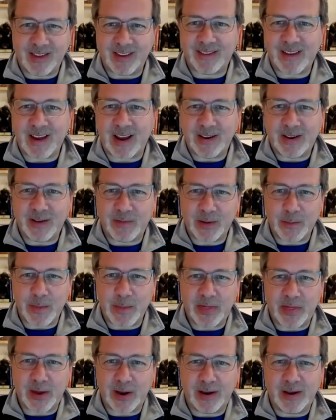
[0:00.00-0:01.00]
scientific
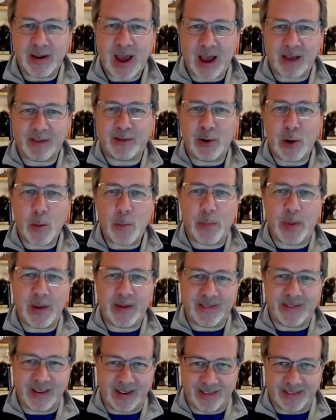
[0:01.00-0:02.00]
method has no
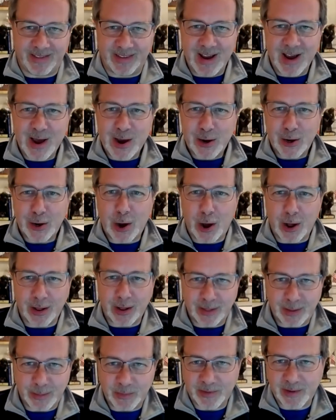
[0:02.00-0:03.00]
business
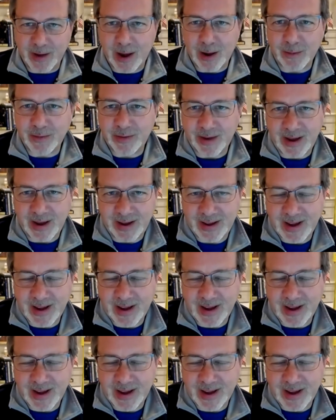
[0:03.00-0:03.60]
calling themselves a